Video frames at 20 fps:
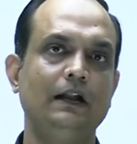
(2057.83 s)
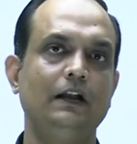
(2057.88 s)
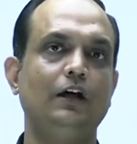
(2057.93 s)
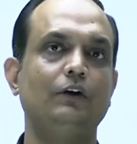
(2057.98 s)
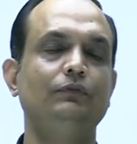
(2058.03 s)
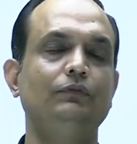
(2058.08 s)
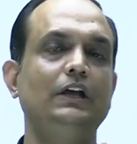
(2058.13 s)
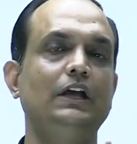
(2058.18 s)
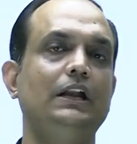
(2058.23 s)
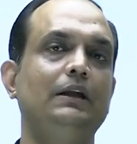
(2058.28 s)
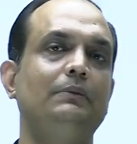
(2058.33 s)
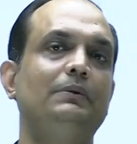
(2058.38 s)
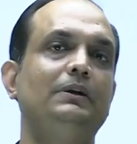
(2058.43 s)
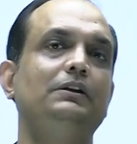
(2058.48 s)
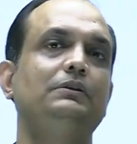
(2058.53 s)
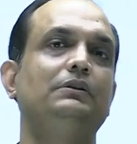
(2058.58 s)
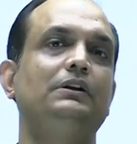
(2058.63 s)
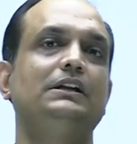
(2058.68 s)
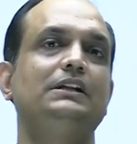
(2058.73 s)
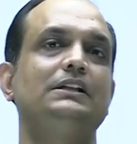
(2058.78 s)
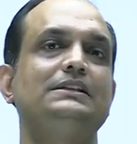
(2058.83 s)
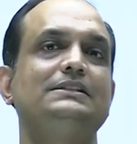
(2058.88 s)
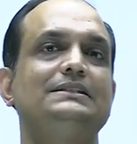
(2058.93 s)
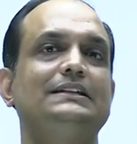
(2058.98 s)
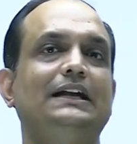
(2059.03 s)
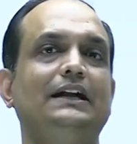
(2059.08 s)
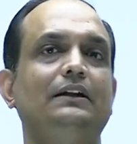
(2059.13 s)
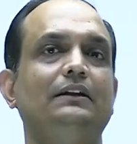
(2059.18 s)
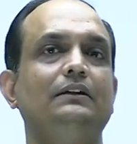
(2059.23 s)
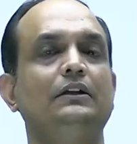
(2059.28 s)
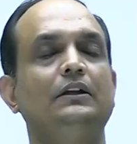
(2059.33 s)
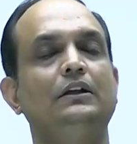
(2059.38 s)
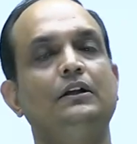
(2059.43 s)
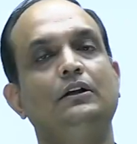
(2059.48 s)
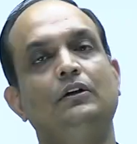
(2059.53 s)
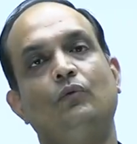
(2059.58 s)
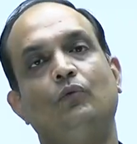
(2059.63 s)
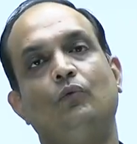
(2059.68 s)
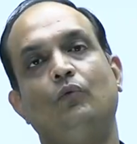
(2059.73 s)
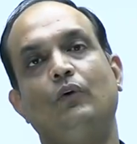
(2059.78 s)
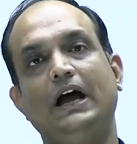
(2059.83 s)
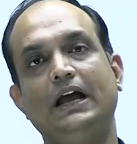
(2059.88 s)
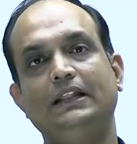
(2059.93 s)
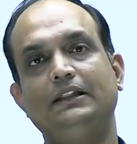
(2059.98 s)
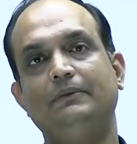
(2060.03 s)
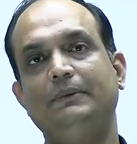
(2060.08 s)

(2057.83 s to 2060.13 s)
now we are able to understand why